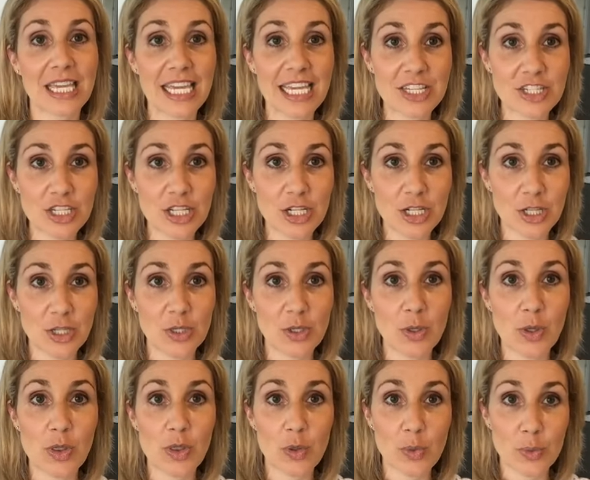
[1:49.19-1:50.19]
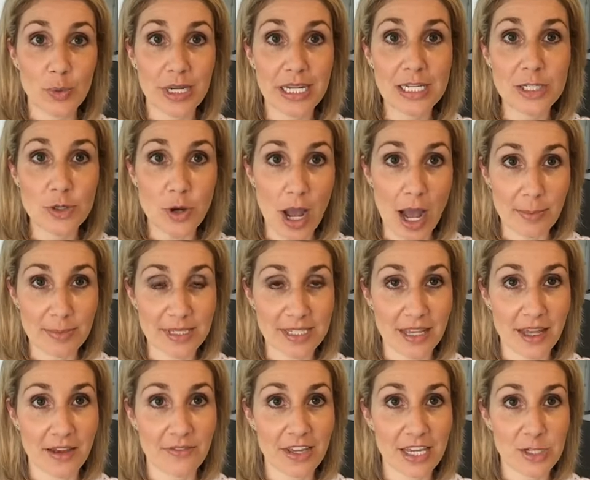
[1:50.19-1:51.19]
each include three three drops
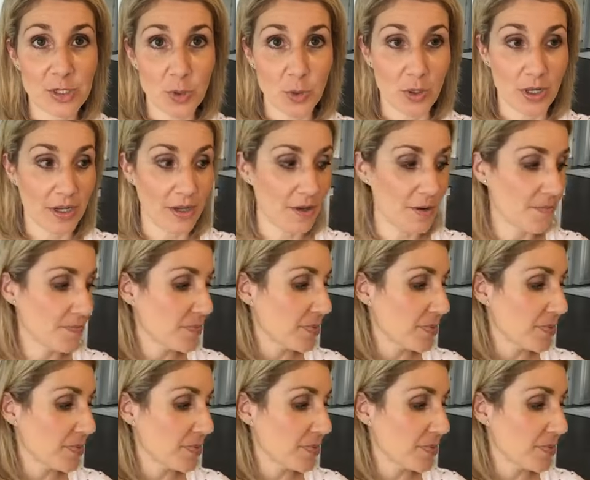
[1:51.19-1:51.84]
of each oil.